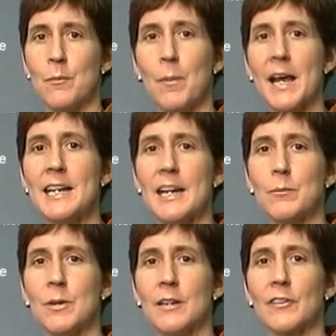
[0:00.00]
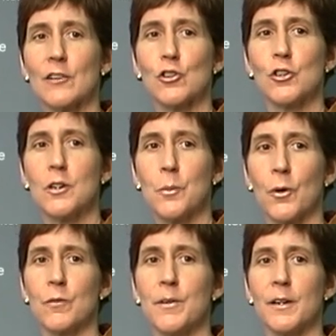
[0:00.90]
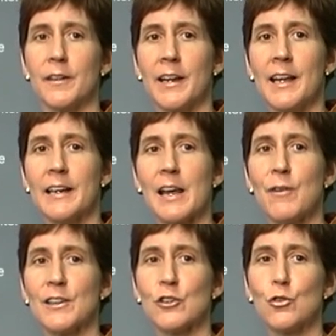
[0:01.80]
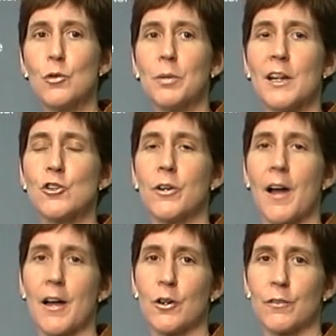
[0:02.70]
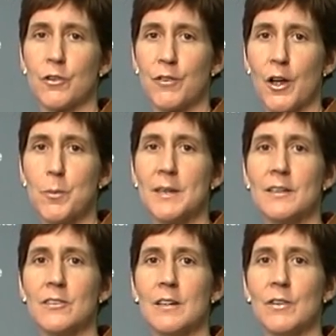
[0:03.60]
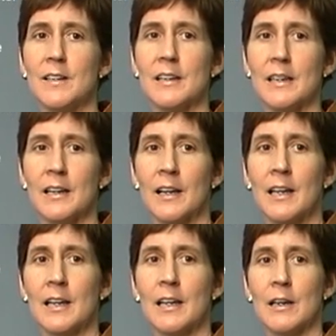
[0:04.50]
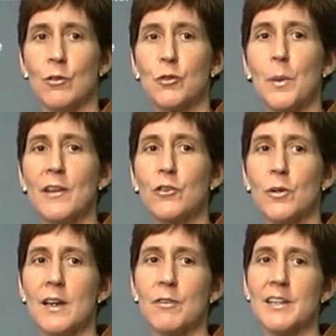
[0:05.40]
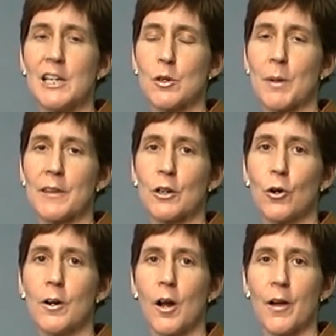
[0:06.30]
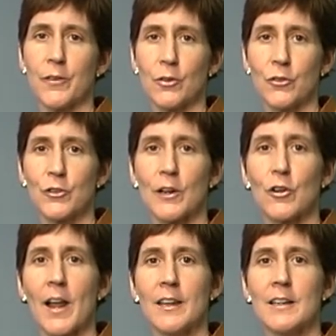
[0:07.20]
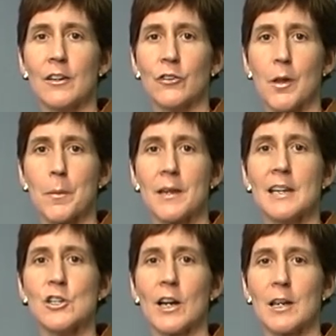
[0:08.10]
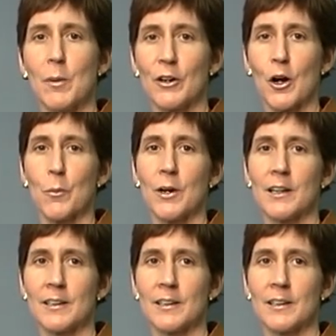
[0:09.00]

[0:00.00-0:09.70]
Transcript: My name is Dr. Judith Burnfield, and I've had the true pleasure and honor of developing this DVD in response to an invitation by the current authors, Dr. Helen Hislop and Jackie Montgomery.